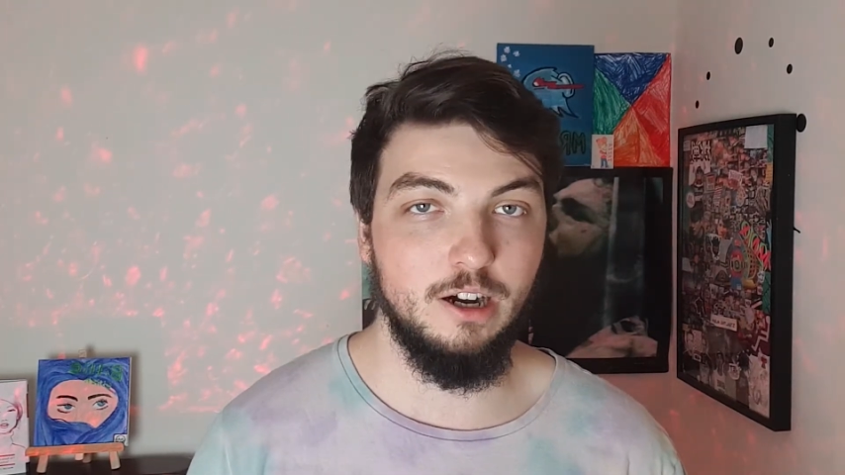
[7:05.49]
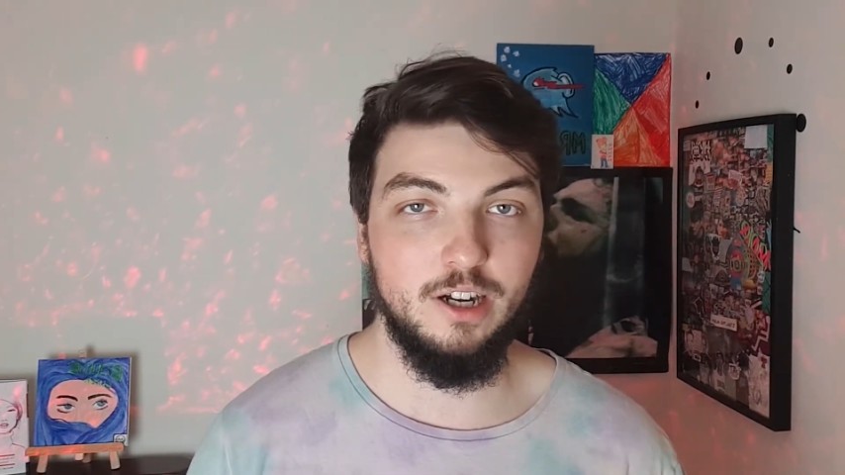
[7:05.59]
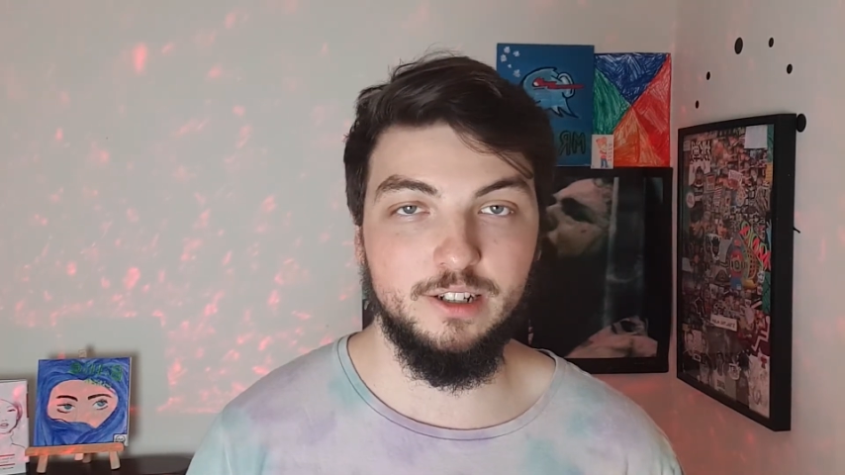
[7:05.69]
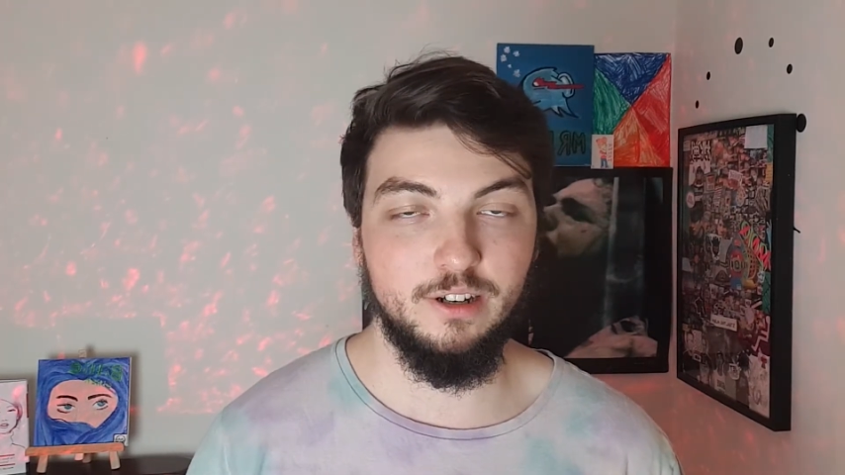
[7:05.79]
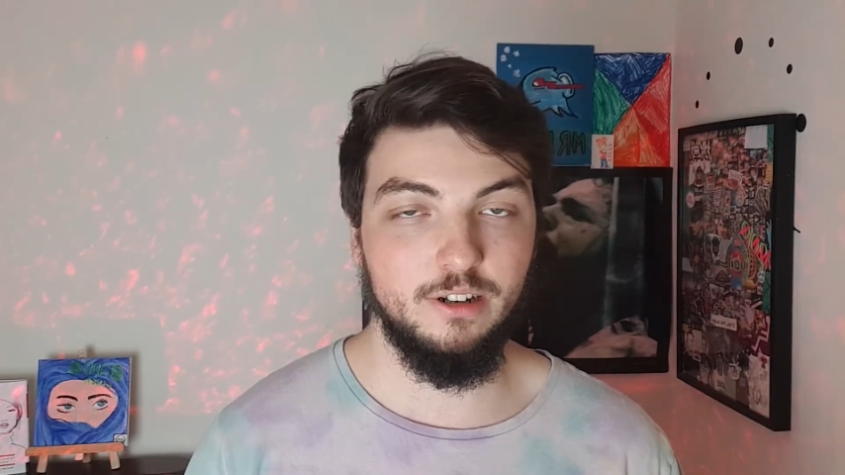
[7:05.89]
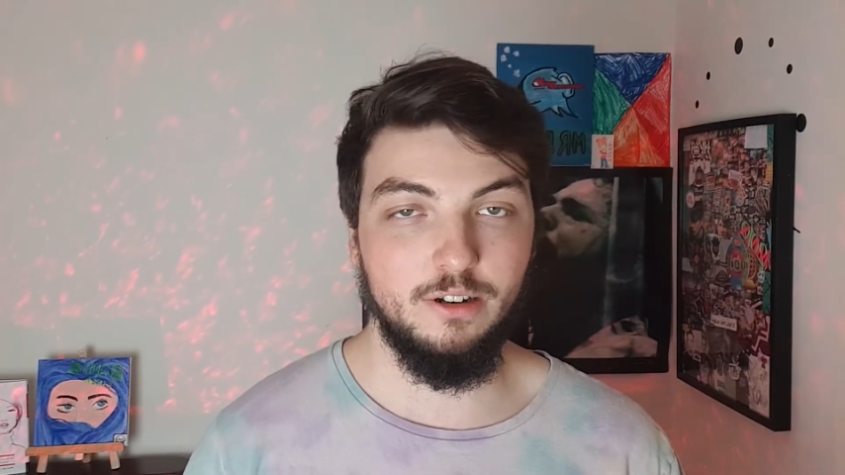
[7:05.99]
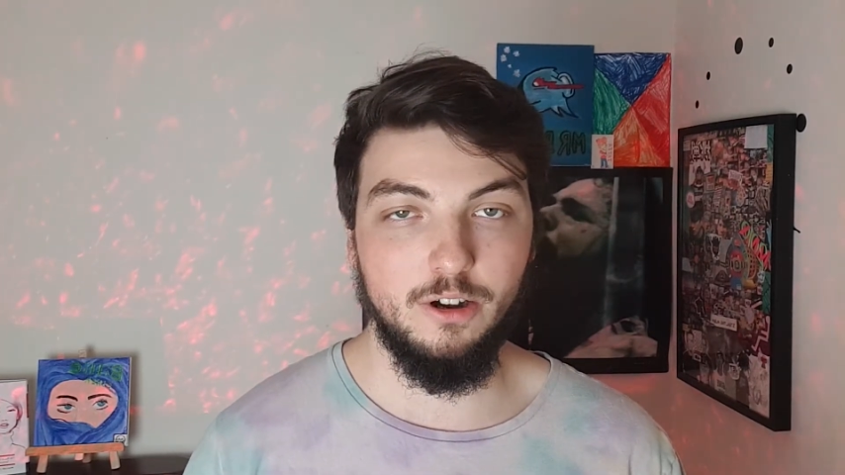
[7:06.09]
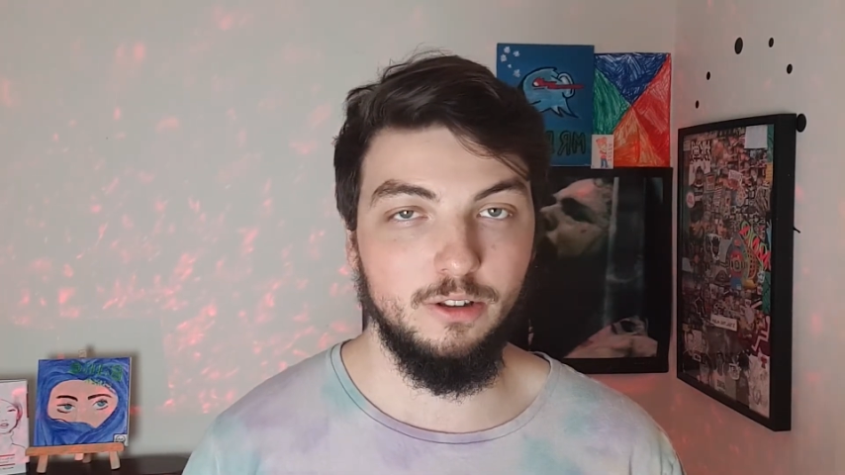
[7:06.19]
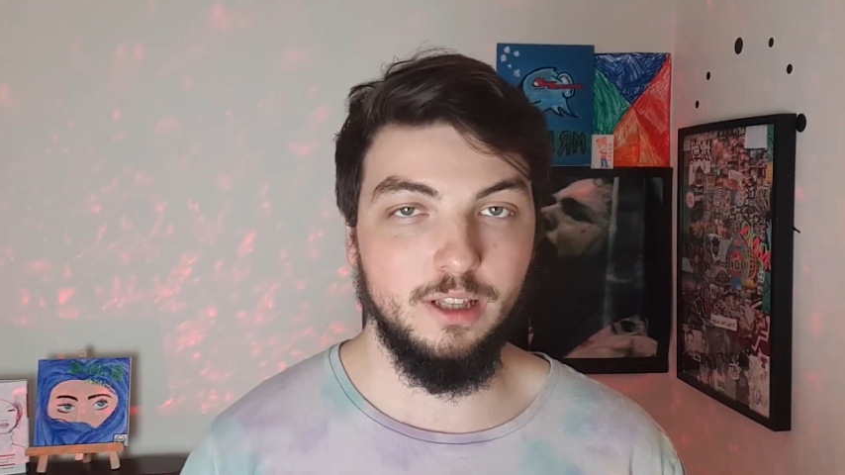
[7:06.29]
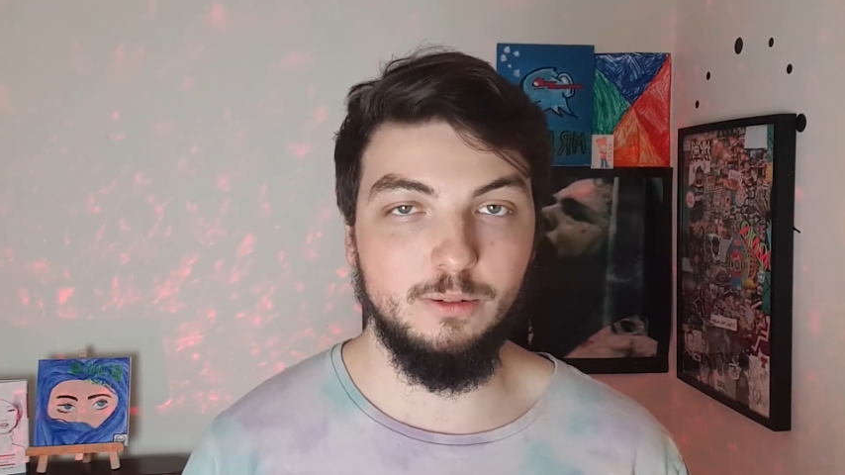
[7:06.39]
I don't
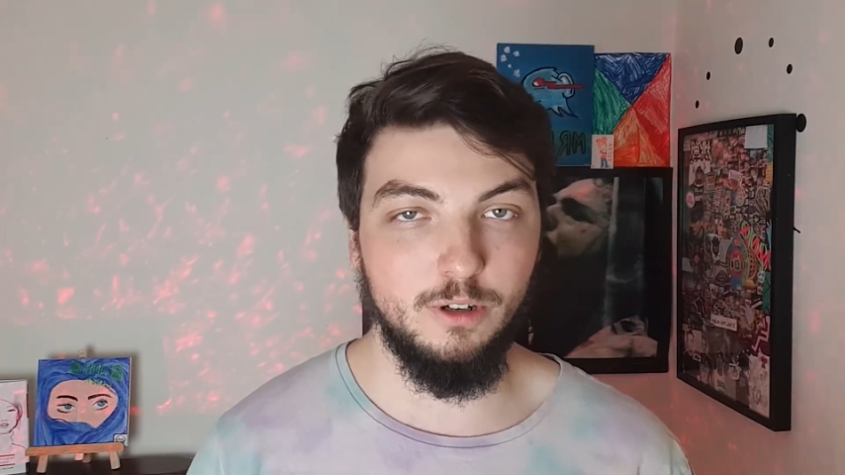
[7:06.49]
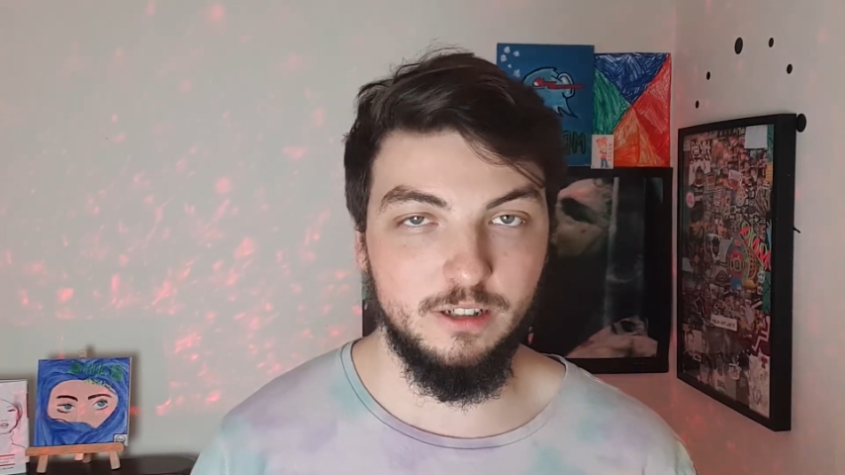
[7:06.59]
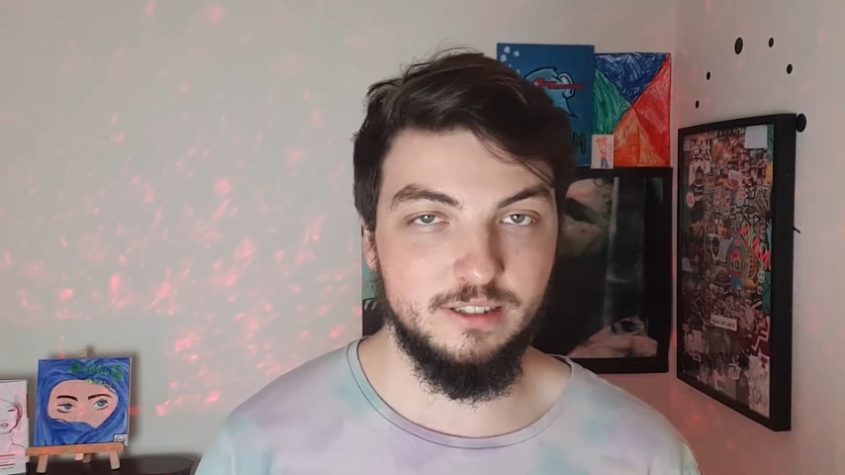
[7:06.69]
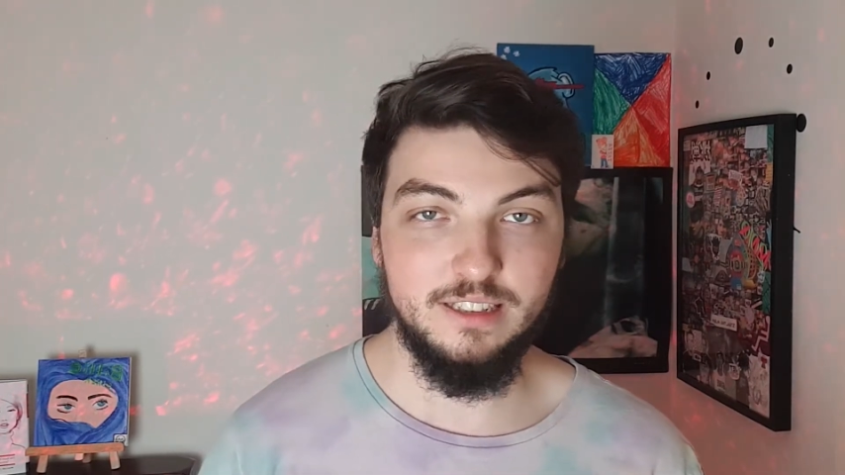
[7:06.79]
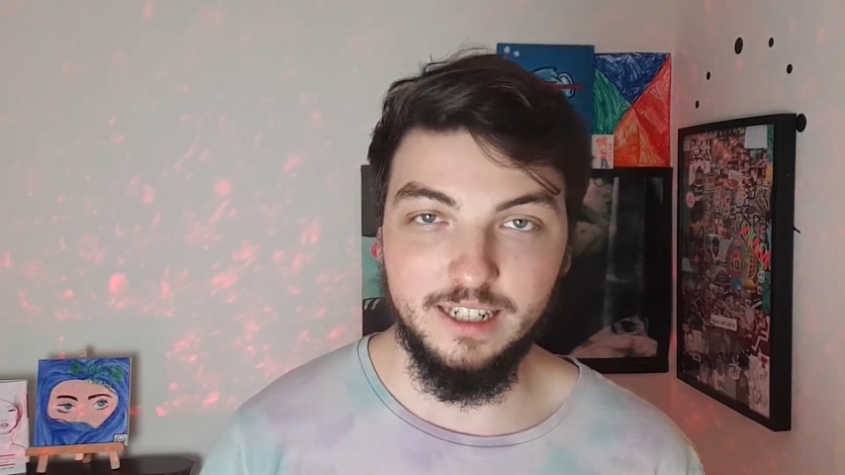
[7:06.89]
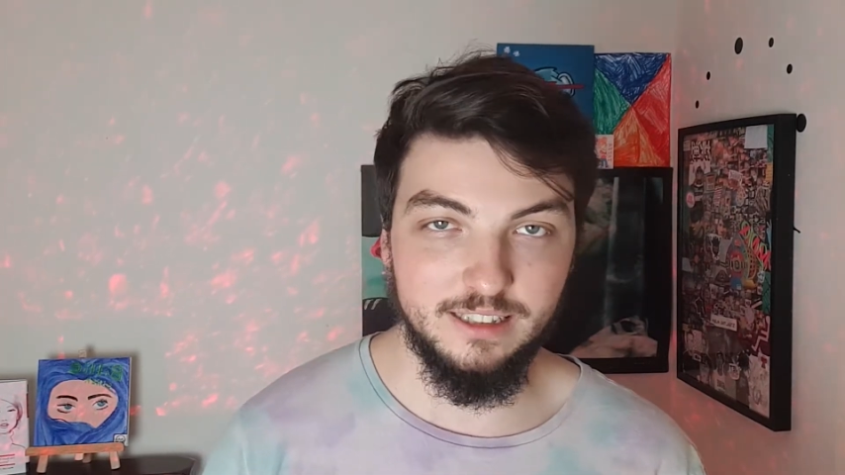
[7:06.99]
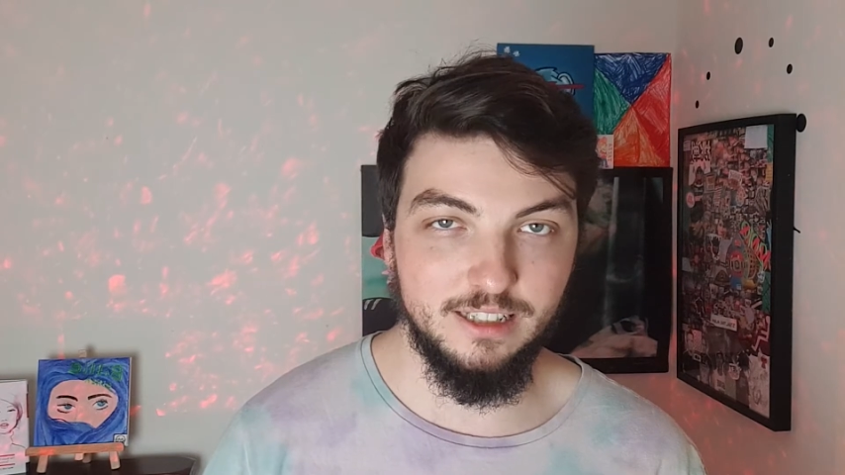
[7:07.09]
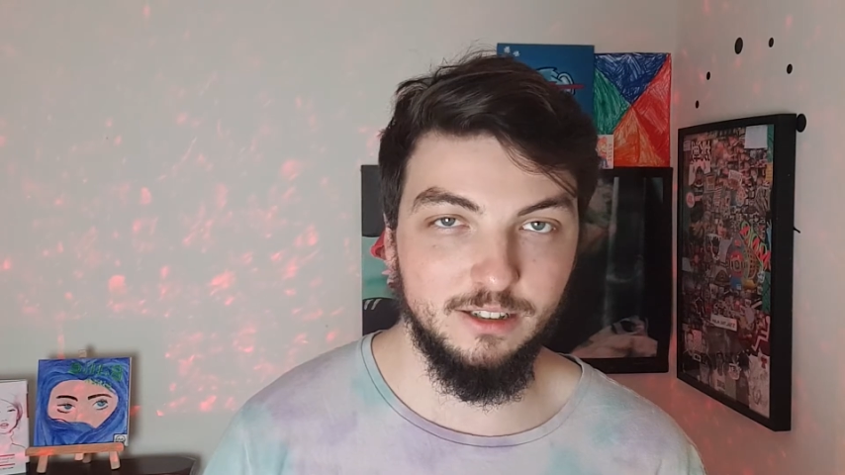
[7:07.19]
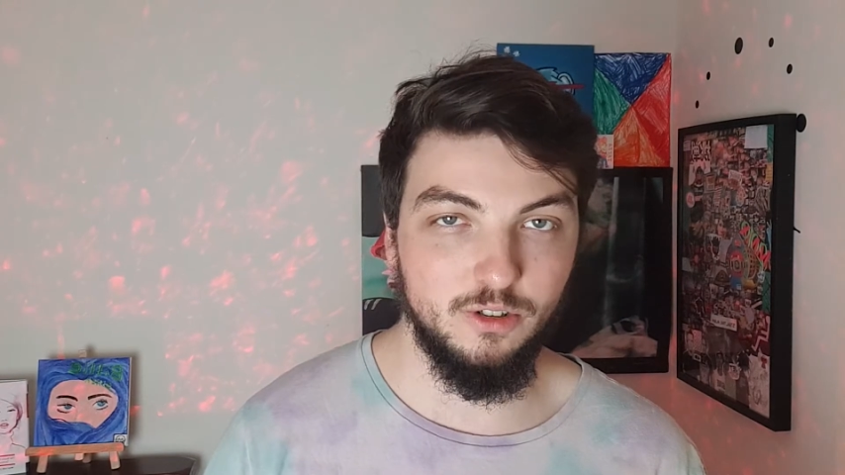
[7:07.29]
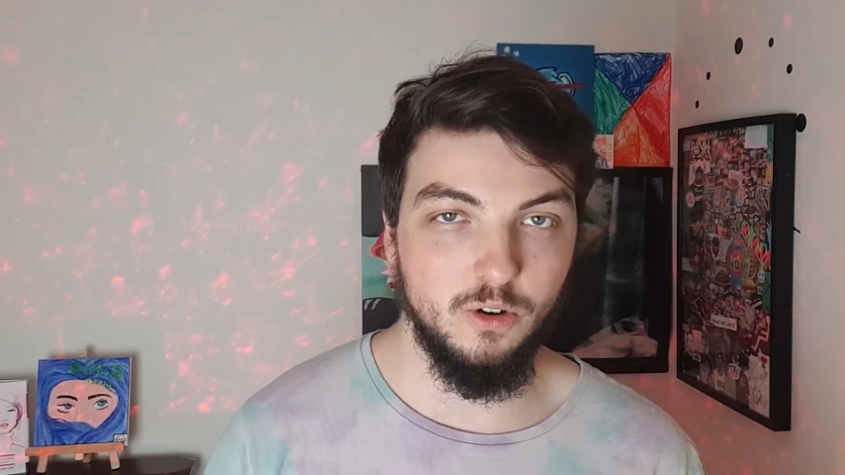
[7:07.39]
only want to stick to the
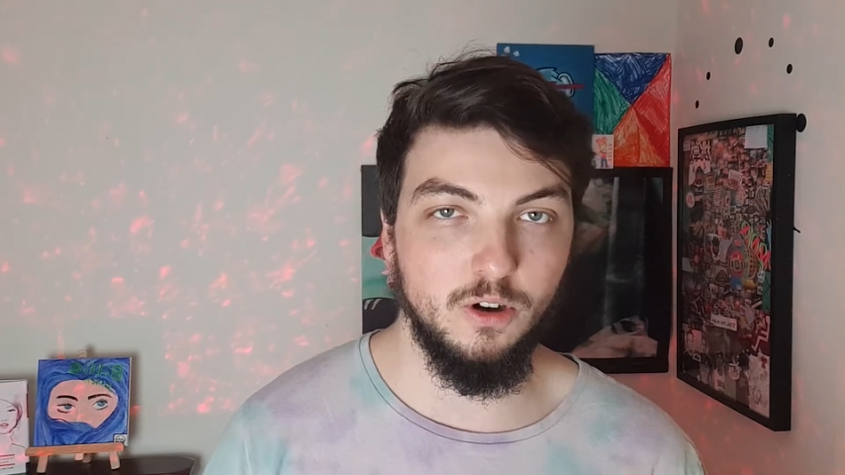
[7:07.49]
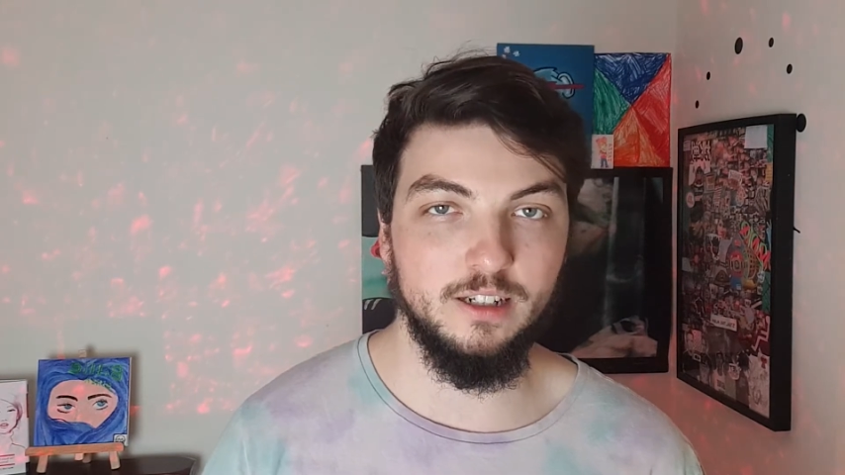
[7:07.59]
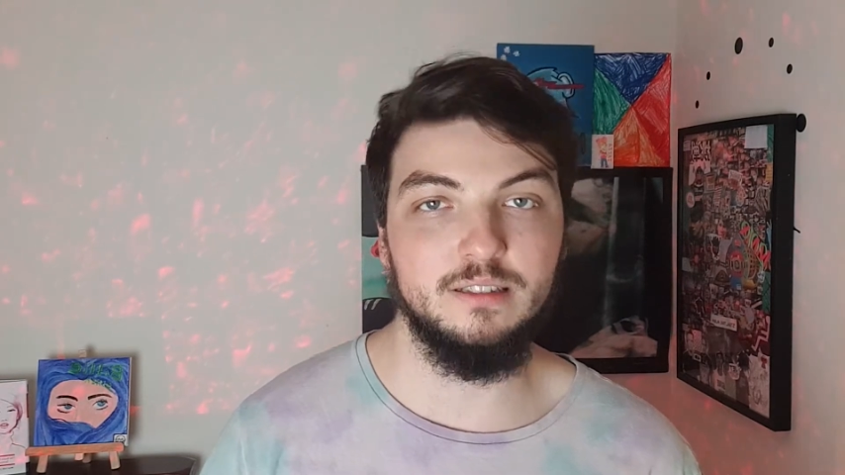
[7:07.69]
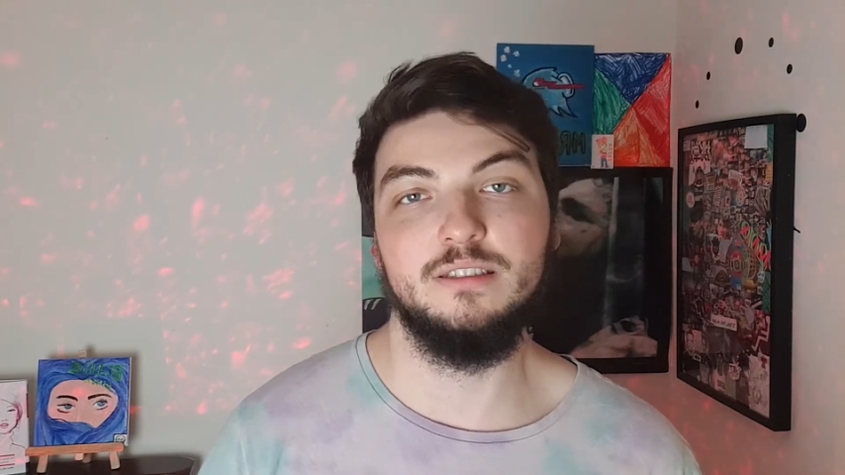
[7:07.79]
drawings.